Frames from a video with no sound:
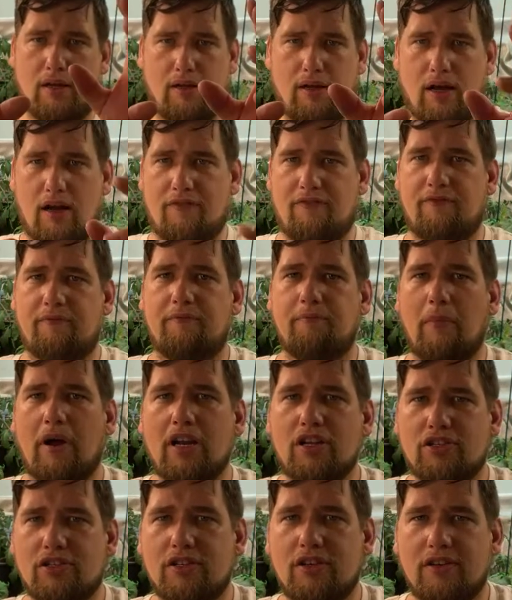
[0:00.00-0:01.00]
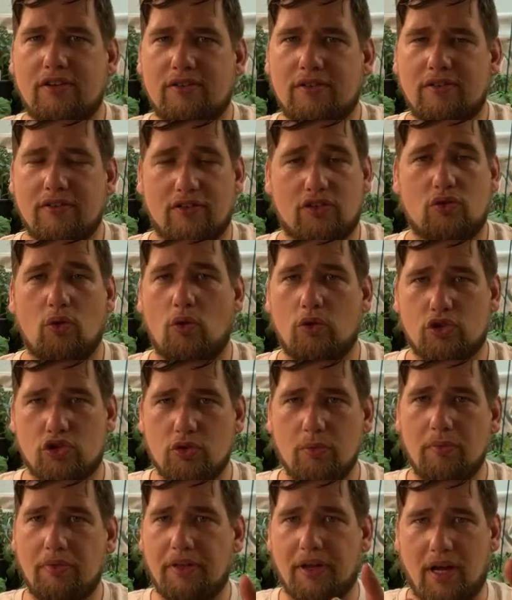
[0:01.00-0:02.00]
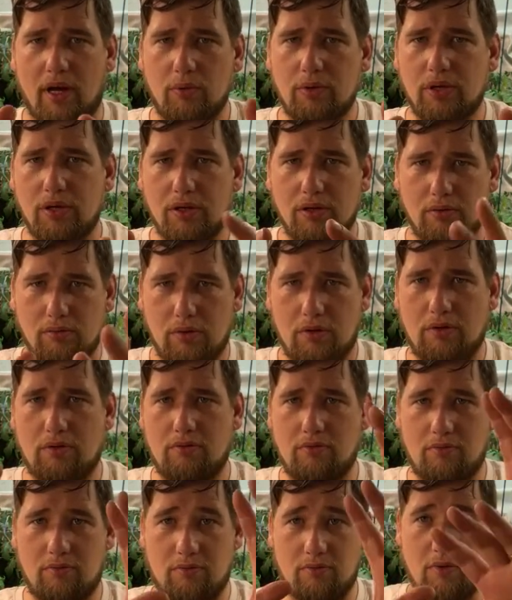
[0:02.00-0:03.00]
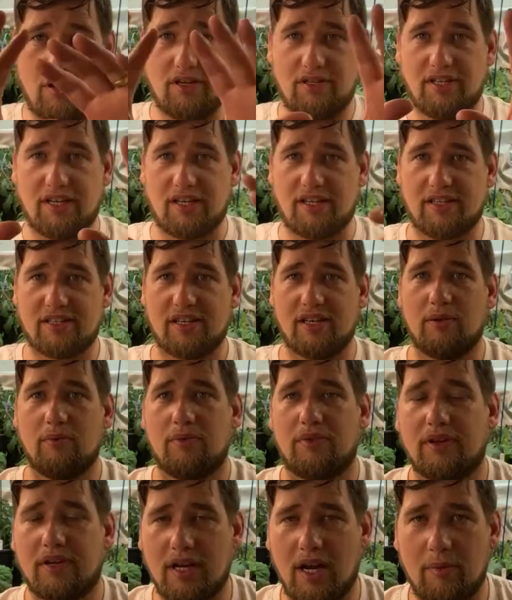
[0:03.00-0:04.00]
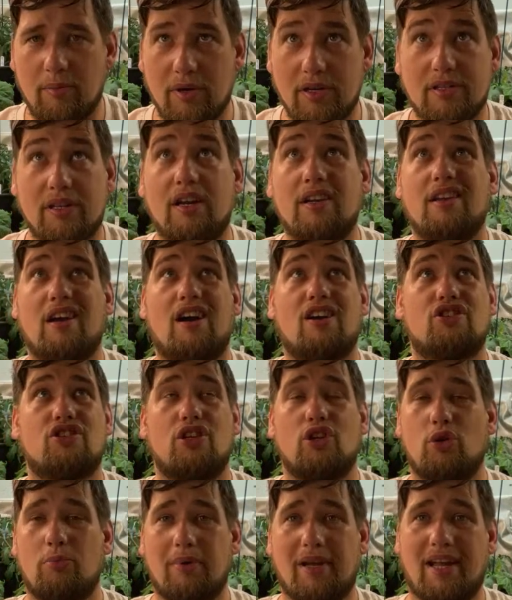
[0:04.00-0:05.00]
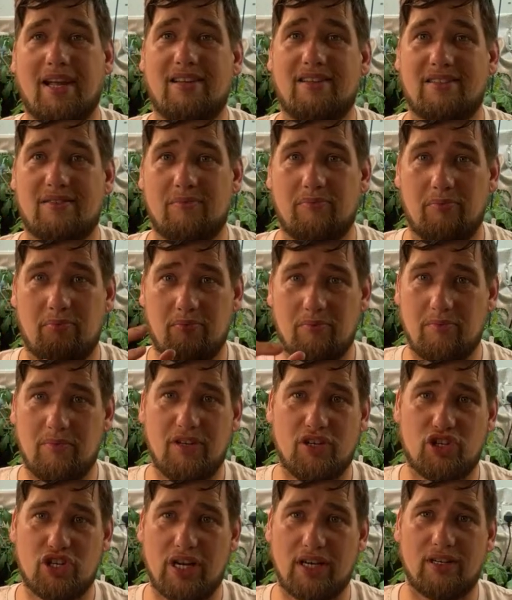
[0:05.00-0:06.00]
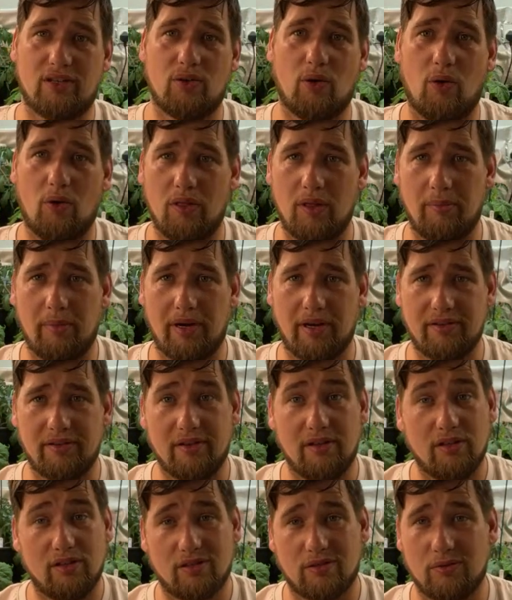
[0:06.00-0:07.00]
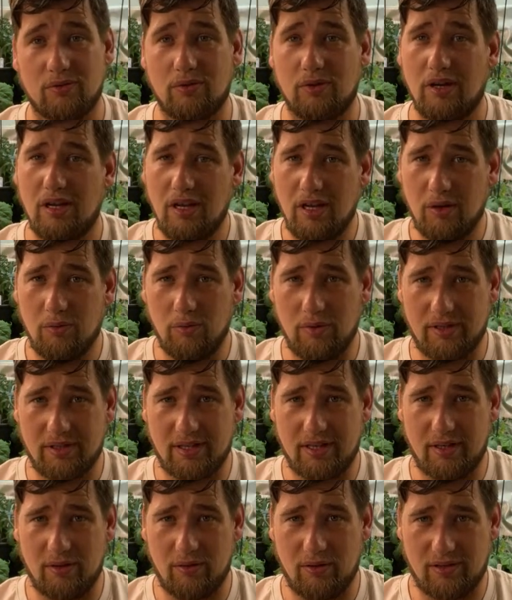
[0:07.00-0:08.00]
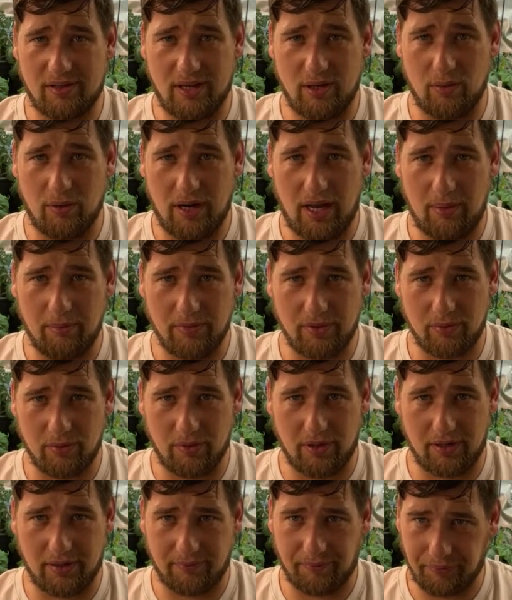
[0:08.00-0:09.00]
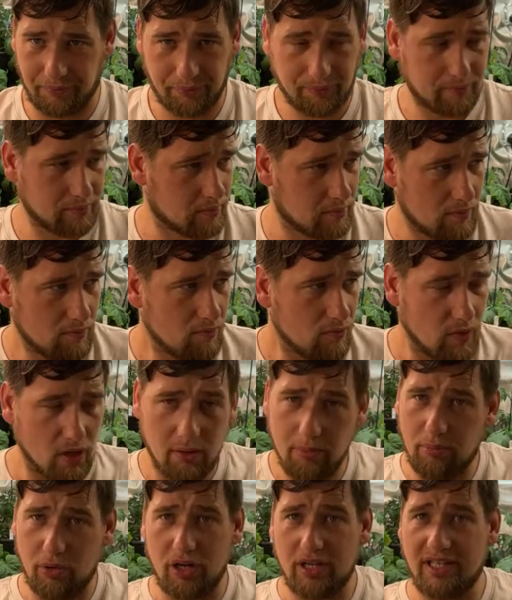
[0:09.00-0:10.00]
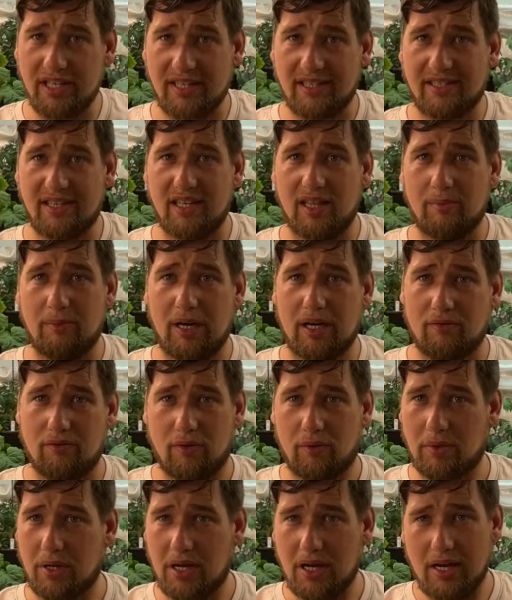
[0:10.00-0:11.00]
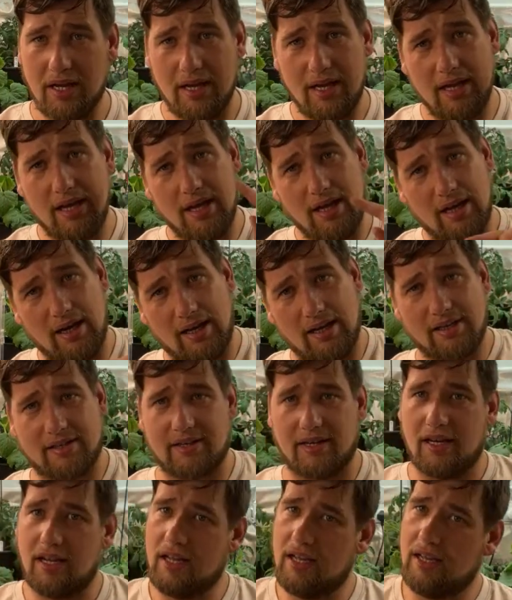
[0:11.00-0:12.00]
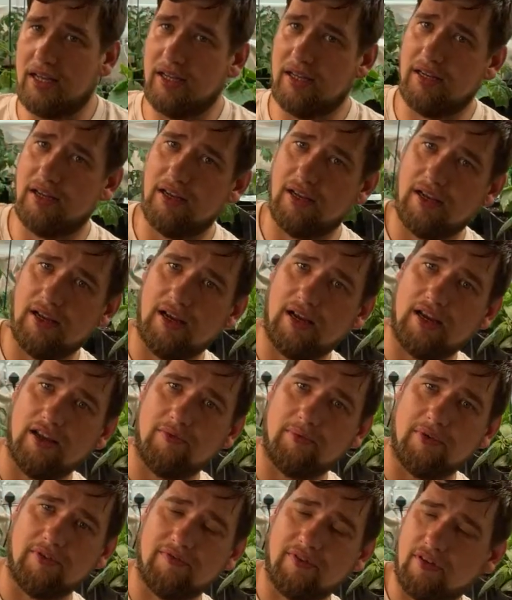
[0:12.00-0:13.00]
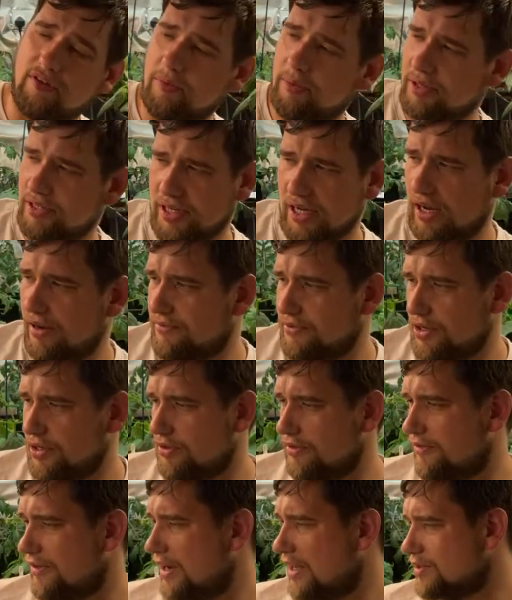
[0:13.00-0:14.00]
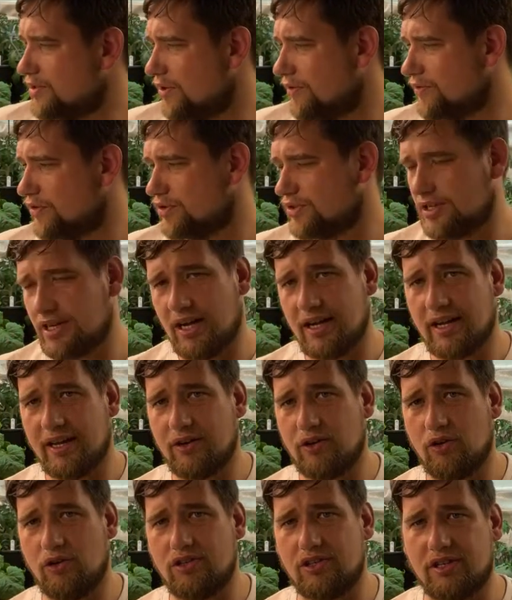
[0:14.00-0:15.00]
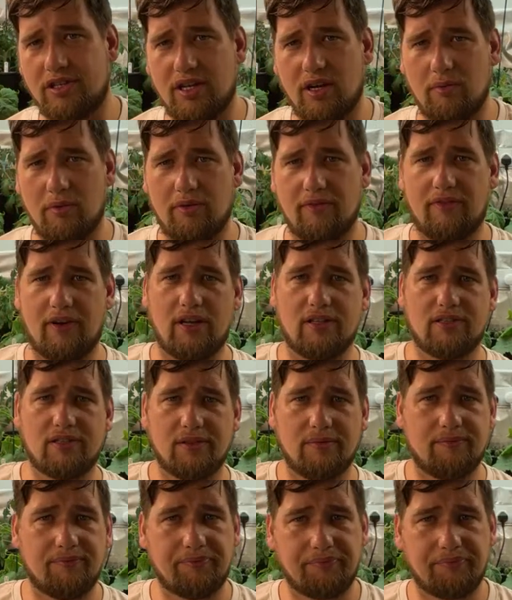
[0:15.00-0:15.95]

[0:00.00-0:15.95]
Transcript: I've managed to sort something out. As you can see with the camera stand, you're actually up against me shed door at the minute. So we'll see what happens with it. But as you can see in the background, like I say, I've been very busy. I have turned the fans off because I can't get noise in here with the fans.